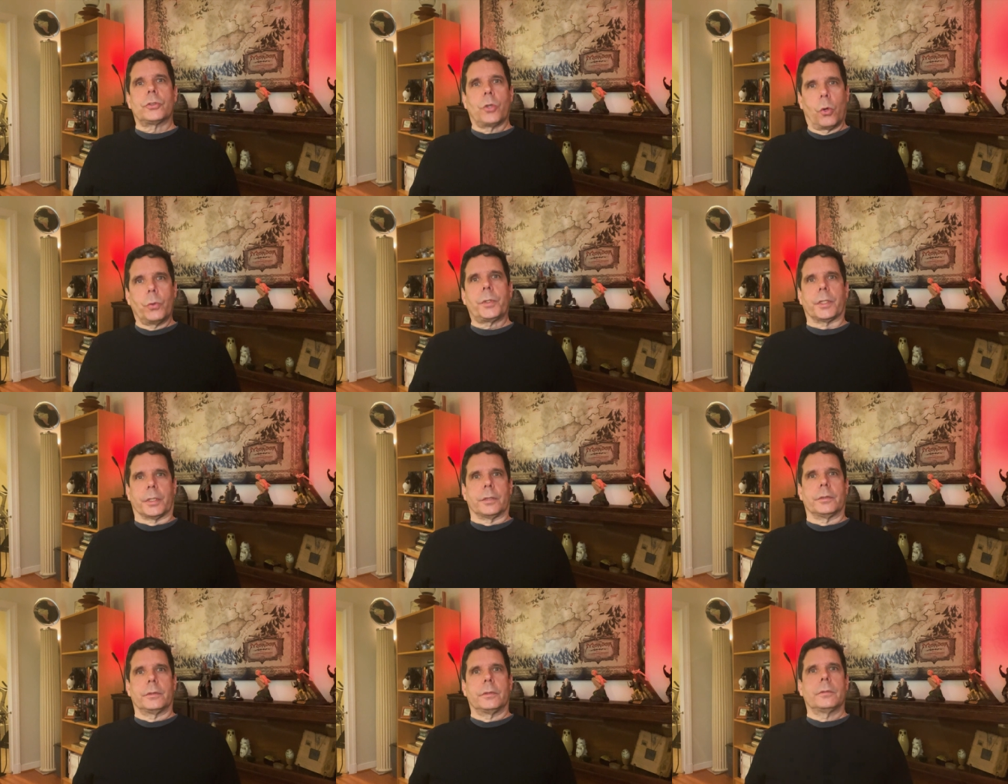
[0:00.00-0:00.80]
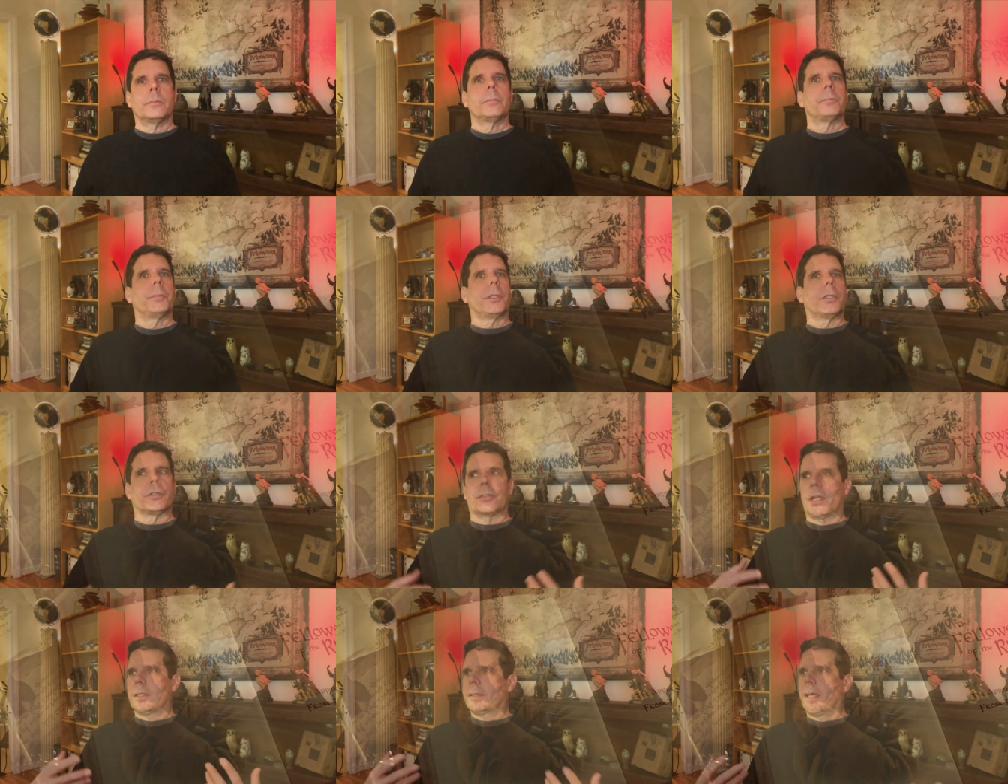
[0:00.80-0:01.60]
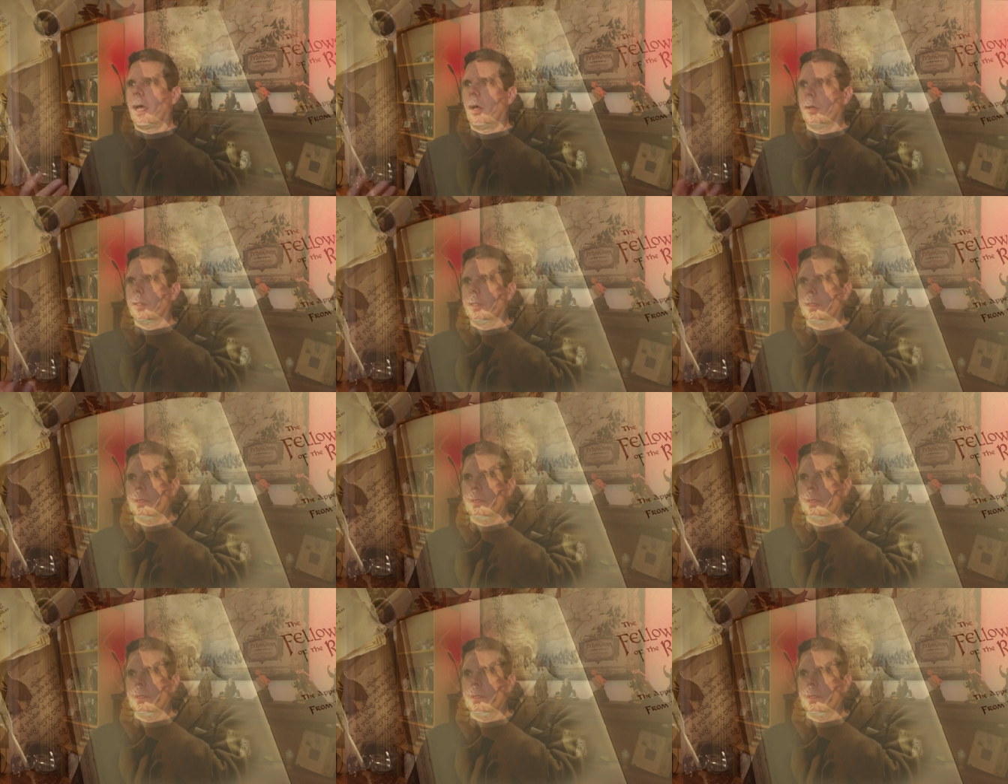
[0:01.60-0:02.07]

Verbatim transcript: Tolkien because that's how